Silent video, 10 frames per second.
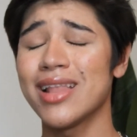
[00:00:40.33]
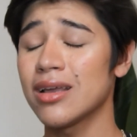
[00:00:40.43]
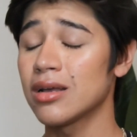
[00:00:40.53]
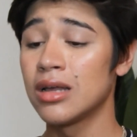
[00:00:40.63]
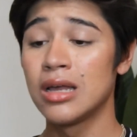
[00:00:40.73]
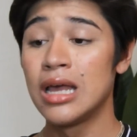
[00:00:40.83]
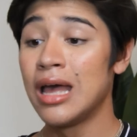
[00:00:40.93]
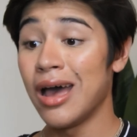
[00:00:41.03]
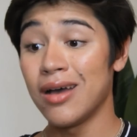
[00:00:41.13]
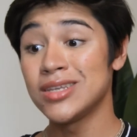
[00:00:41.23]
Like,
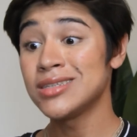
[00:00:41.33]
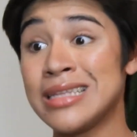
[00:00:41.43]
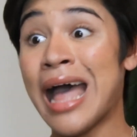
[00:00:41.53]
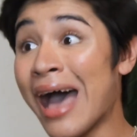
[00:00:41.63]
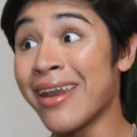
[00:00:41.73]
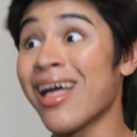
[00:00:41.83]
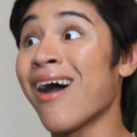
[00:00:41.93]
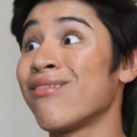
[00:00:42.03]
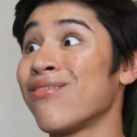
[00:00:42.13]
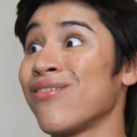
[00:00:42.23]
I've just had
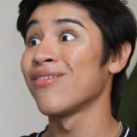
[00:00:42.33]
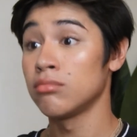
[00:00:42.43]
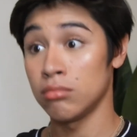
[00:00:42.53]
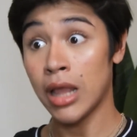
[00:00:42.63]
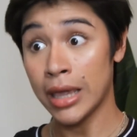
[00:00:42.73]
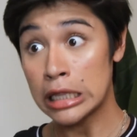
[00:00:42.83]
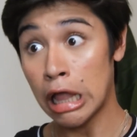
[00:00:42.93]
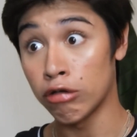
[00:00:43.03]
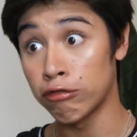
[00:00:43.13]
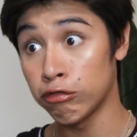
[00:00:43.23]
enough. Like,
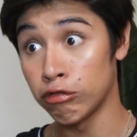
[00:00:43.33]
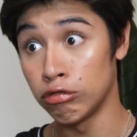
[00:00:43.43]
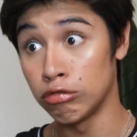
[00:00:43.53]
enough.